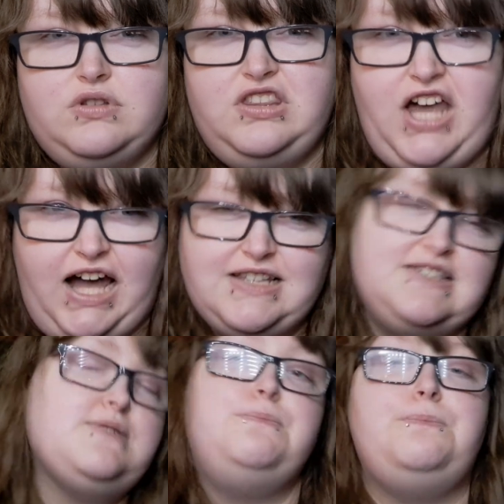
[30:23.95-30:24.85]

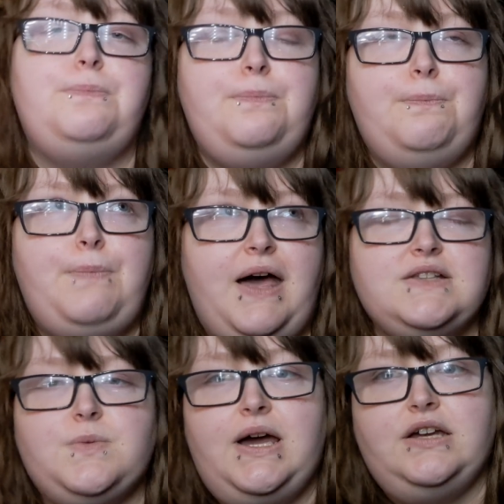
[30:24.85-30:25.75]
That's the
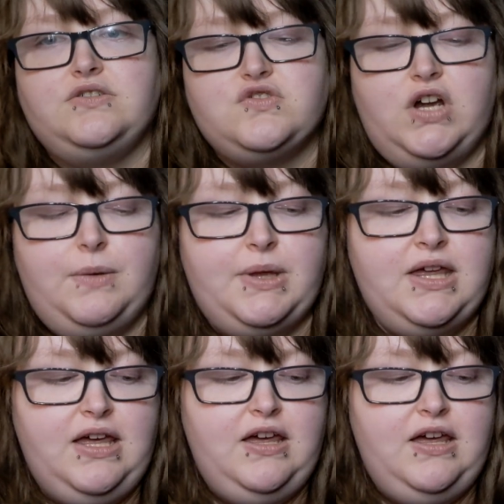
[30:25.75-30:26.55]
best way I could describe it.